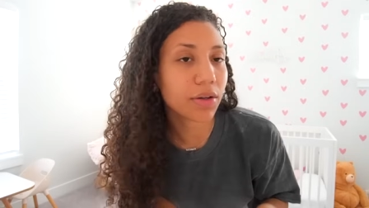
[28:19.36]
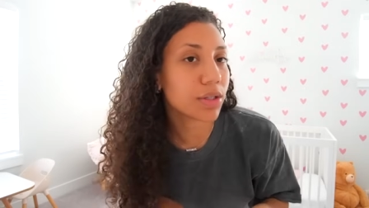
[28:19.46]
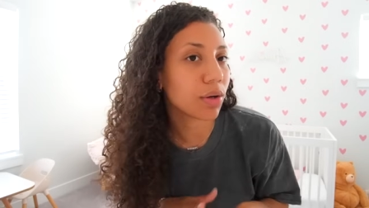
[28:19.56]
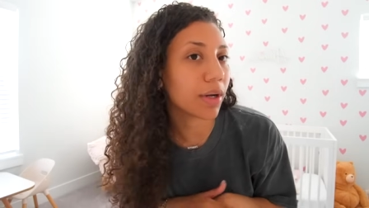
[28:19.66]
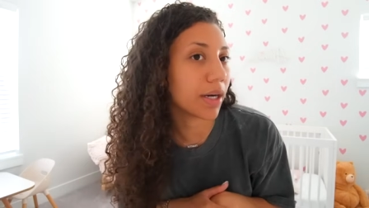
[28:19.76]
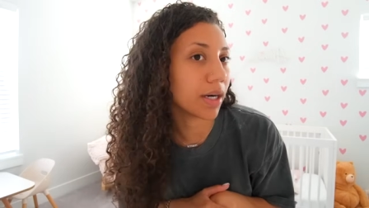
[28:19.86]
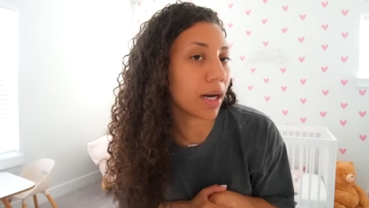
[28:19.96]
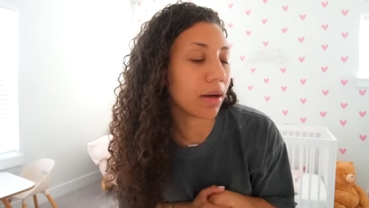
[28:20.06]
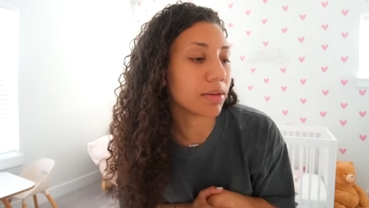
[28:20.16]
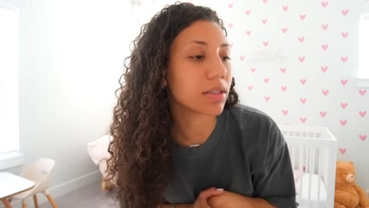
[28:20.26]
literally told Aaron,
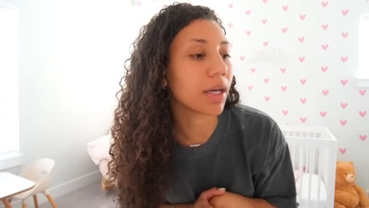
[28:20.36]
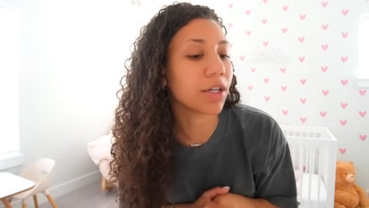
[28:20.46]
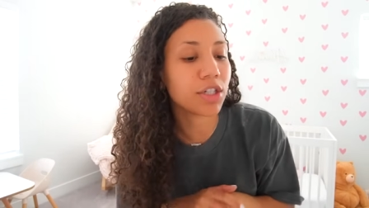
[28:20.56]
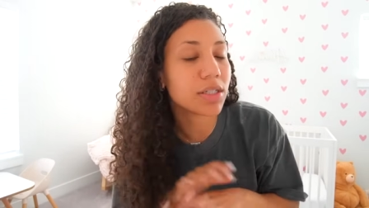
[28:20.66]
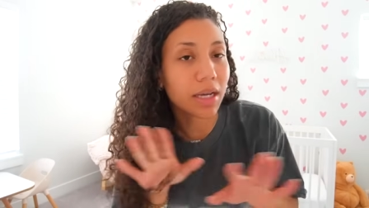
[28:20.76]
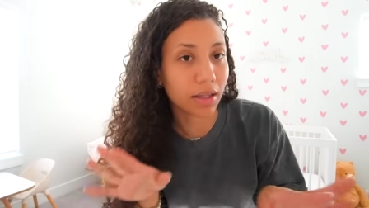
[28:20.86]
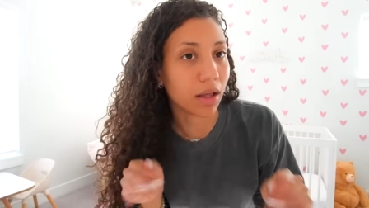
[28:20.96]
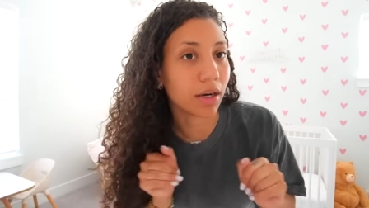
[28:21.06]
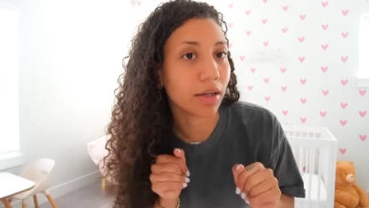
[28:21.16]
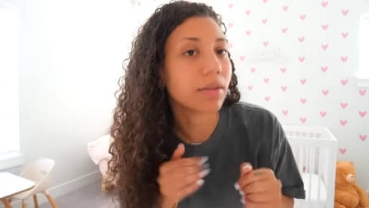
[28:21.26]
I was like, just take
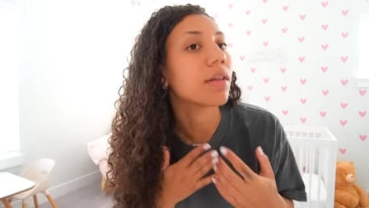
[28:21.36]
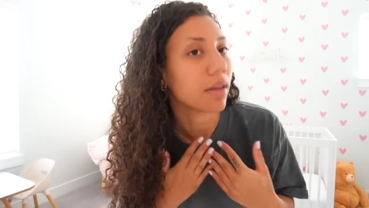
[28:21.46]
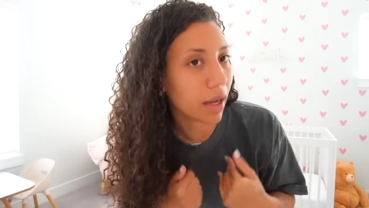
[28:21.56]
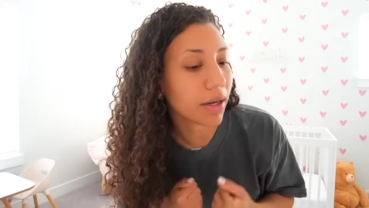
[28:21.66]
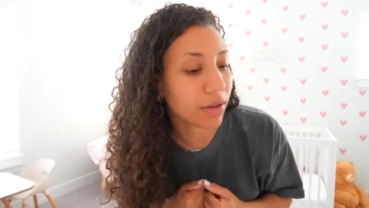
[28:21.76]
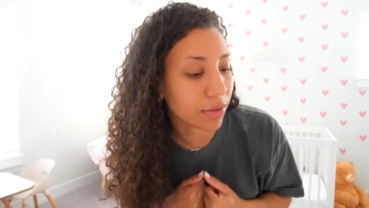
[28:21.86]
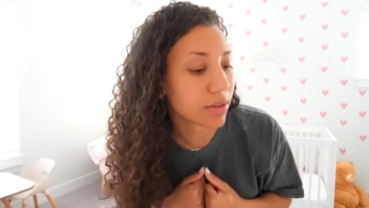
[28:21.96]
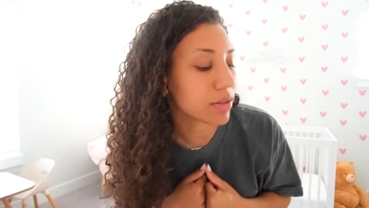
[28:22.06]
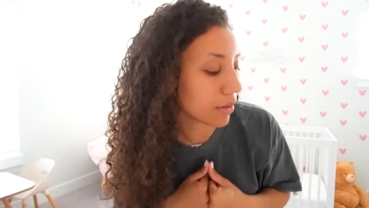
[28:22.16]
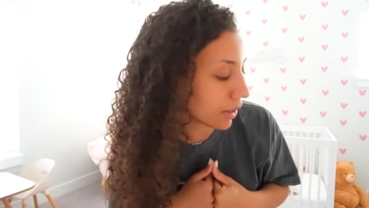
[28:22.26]
Alani. I can do
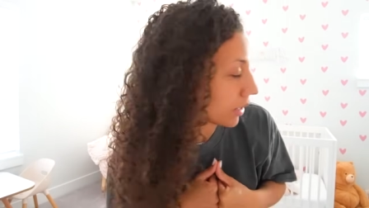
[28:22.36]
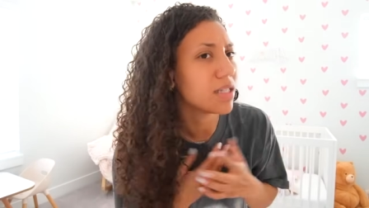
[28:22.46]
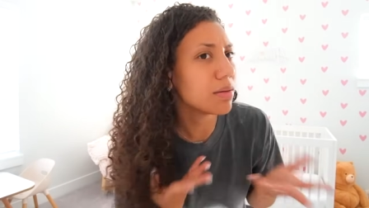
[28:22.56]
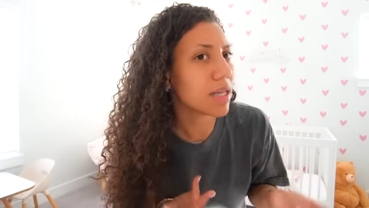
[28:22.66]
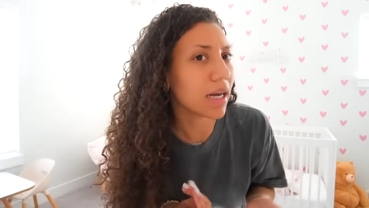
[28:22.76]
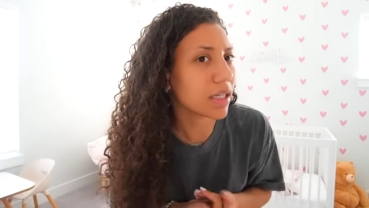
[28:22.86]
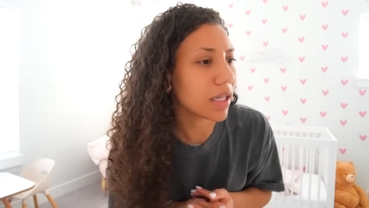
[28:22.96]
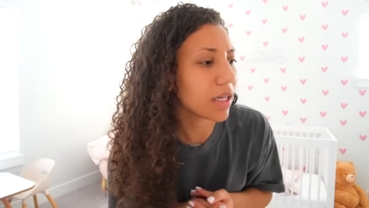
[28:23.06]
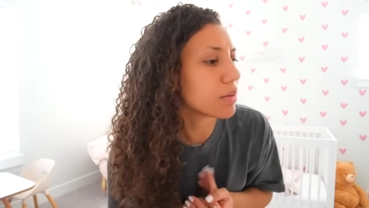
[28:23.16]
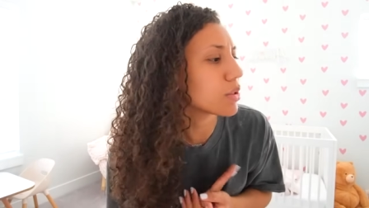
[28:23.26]
this, okay? He was acting
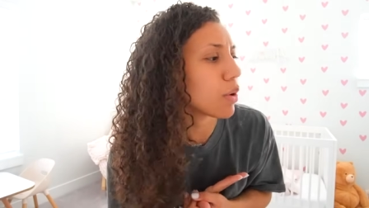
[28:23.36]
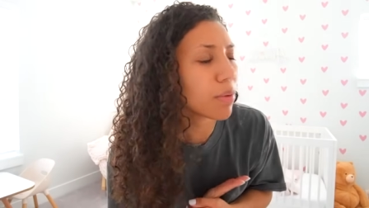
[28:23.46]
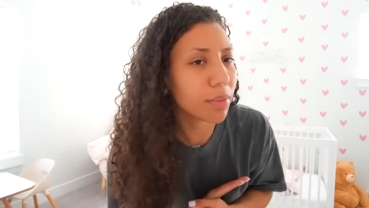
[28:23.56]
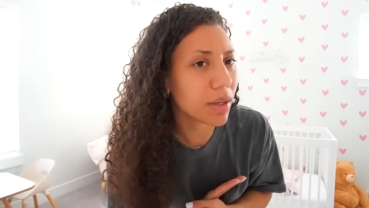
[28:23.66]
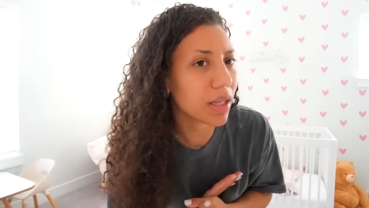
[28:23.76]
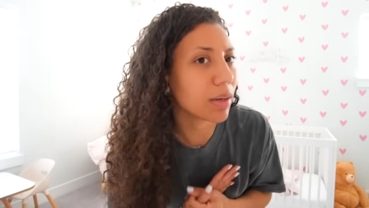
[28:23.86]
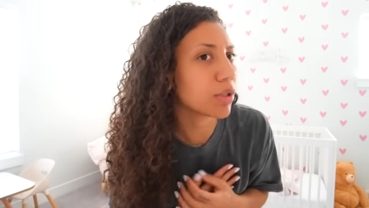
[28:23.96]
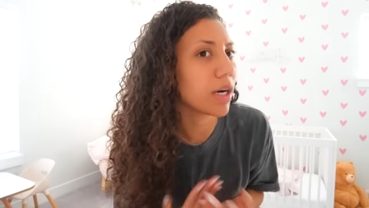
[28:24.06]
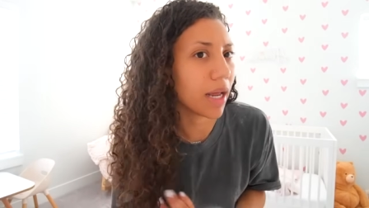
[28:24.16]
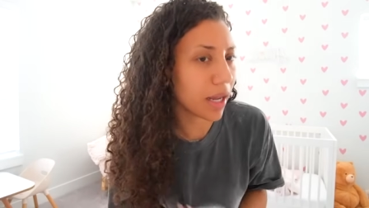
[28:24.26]
like he was annoyed with me that I'm
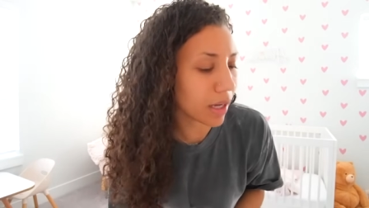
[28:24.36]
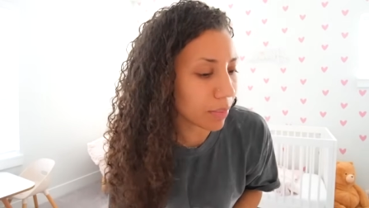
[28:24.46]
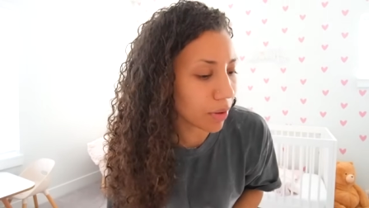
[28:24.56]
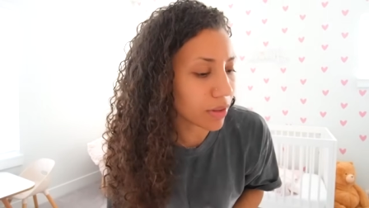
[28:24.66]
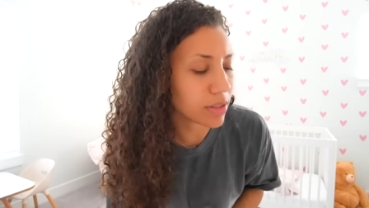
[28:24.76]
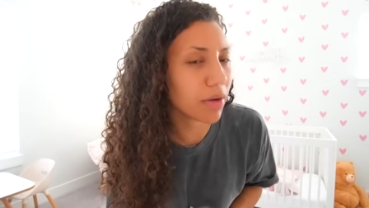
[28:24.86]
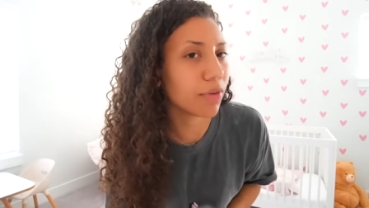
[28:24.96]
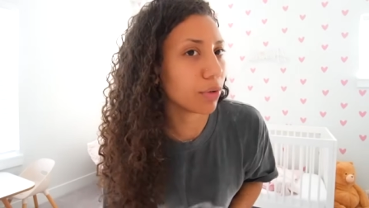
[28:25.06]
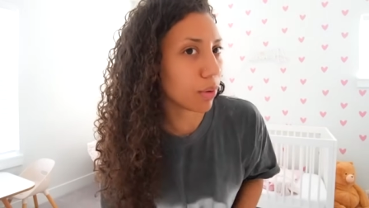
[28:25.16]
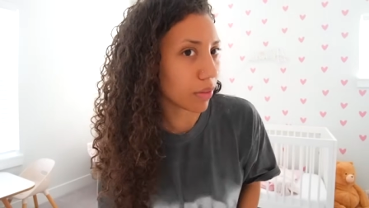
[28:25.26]
trying to hang up all this stuff
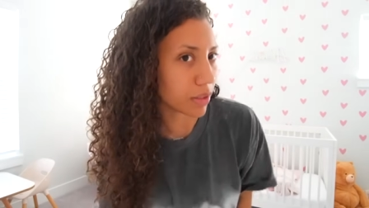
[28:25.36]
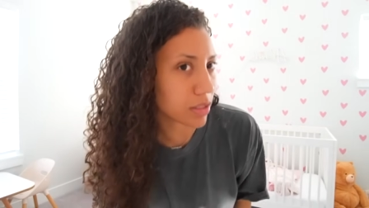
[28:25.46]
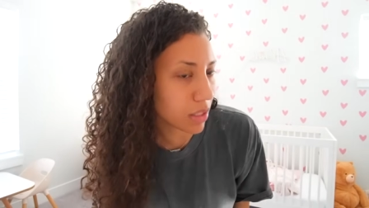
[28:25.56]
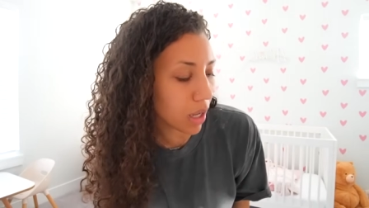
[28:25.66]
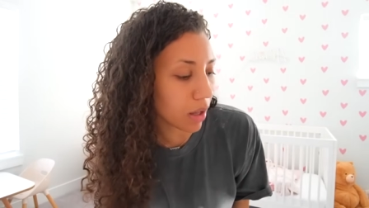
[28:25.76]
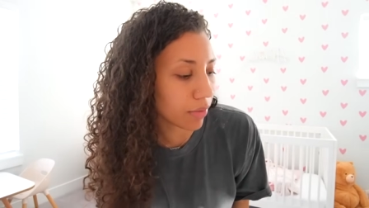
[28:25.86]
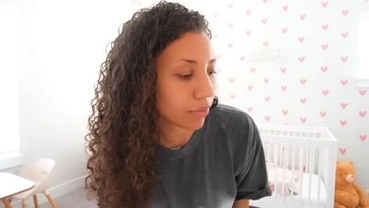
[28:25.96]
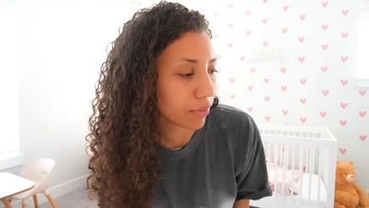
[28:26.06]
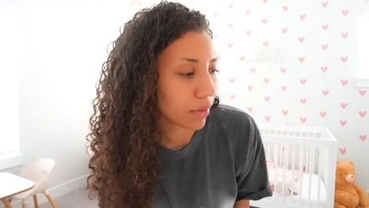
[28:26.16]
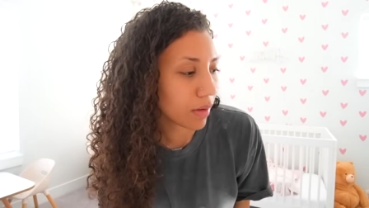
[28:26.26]
and do all this
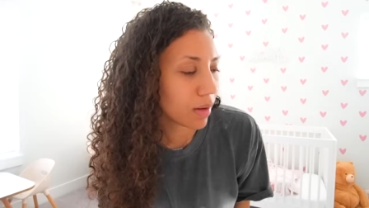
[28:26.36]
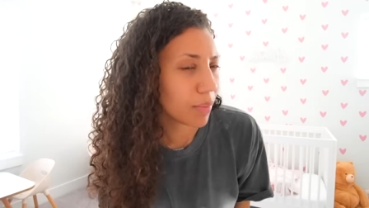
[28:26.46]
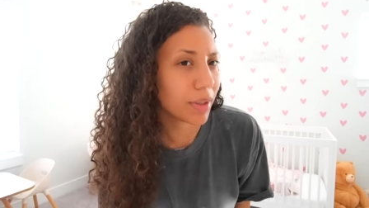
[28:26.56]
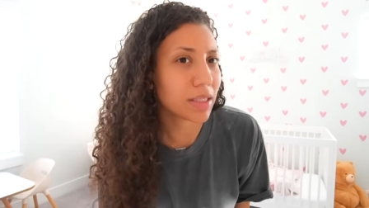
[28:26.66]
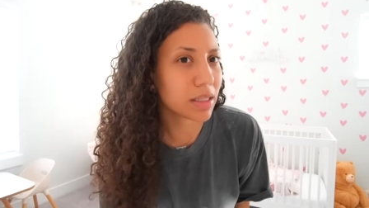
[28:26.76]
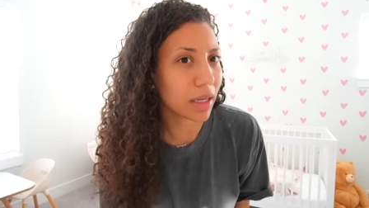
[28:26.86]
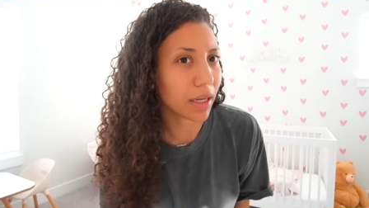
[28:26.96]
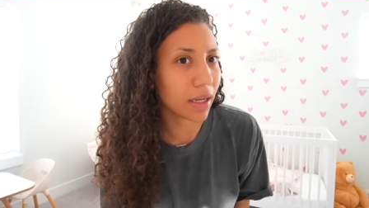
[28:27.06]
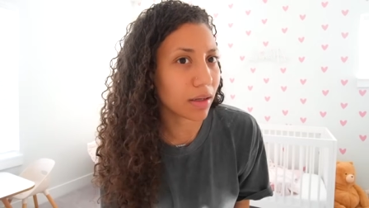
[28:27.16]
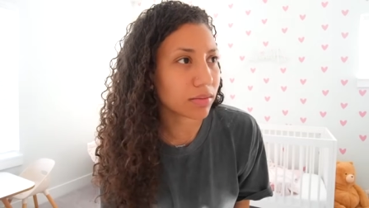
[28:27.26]
stuff. But it's
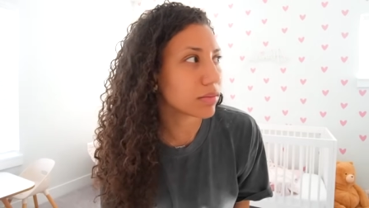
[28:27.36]
like,